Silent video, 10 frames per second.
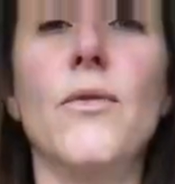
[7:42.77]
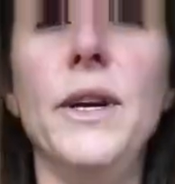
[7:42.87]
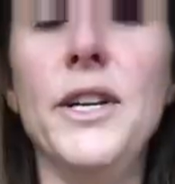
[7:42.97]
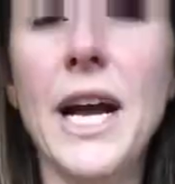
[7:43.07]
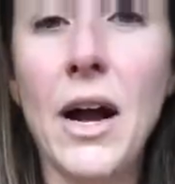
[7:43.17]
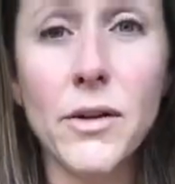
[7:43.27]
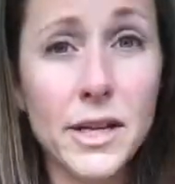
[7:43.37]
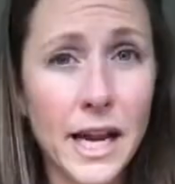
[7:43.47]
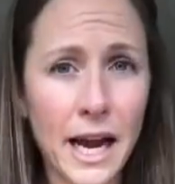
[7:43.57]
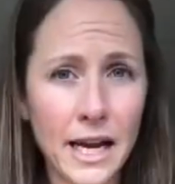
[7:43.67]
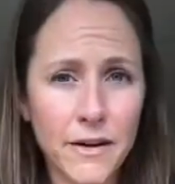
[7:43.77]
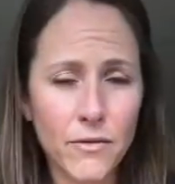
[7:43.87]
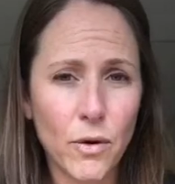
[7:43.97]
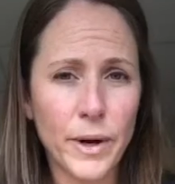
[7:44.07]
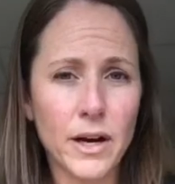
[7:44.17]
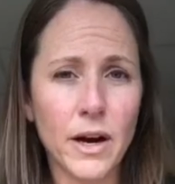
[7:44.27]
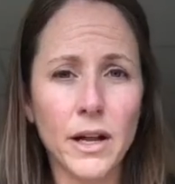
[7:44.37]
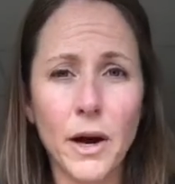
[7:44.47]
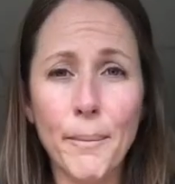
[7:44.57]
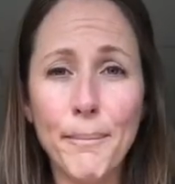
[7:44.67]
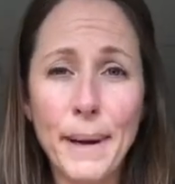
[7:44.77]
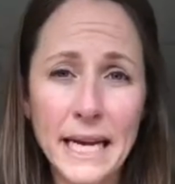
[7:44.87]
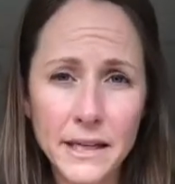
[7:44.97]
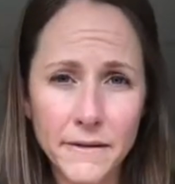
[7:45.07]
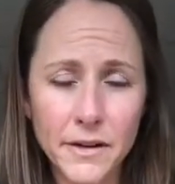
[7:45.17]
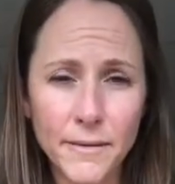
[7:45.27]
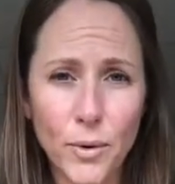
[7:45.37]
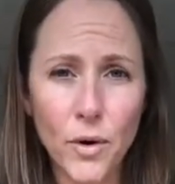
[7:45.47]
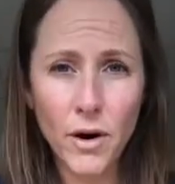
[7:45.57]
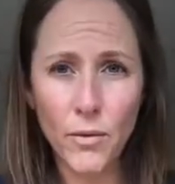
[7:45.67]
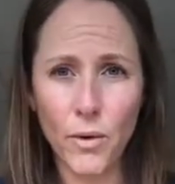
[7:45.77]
reach outside of what we call our base of support,